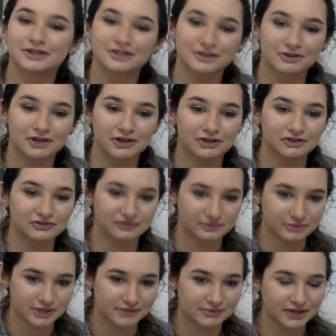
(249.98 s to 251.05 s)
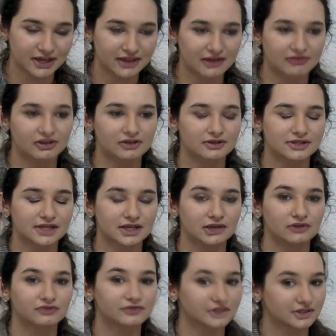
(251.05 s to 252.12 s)
So I heard from somebody that you're saying
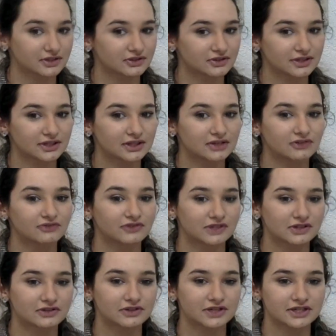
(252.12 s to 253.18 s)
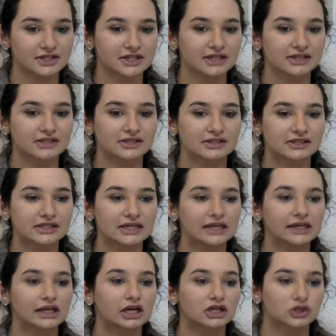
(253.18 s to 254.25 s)
you're physical
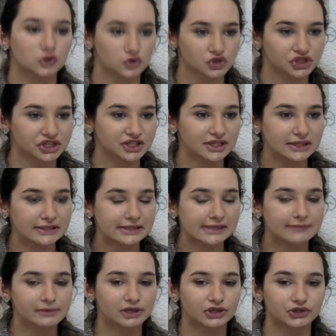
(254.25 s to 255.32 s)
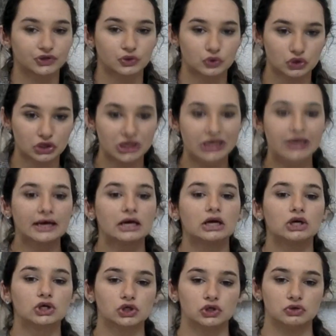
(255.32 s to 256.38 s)
distancing, not social distancing, because socially
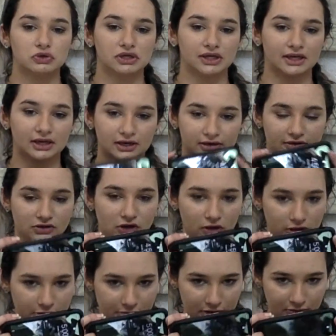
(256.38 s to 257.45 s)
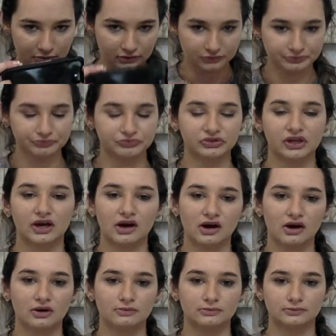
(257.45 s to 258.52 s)
you can talk to people
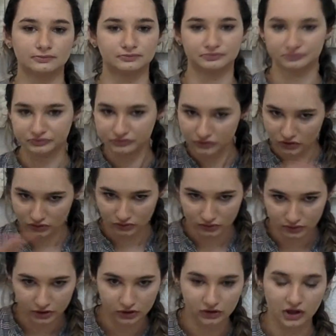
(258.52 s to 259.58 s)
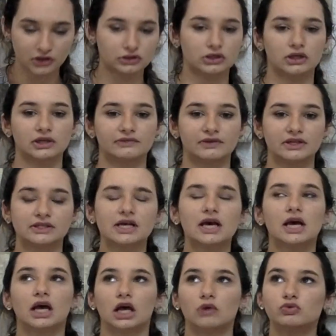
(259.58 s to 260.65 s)
through your electronic device.
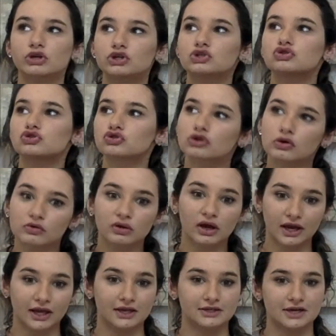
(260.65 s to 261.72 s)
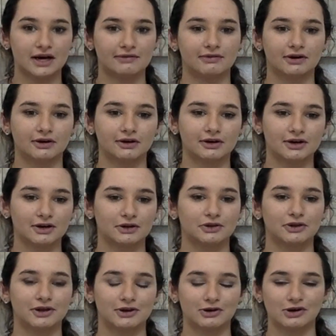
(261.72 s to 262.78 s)
And we are so lucky to have
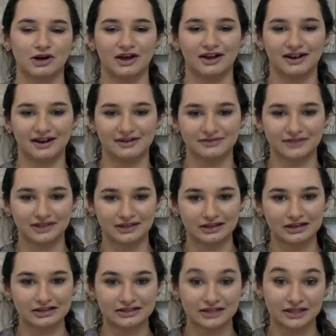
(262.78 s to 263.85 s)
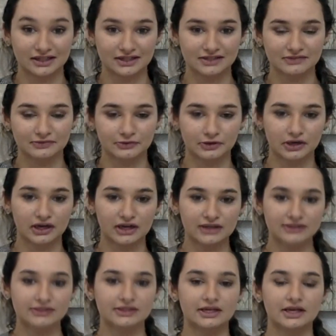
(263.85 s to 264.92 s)
the internet and everything it does for us.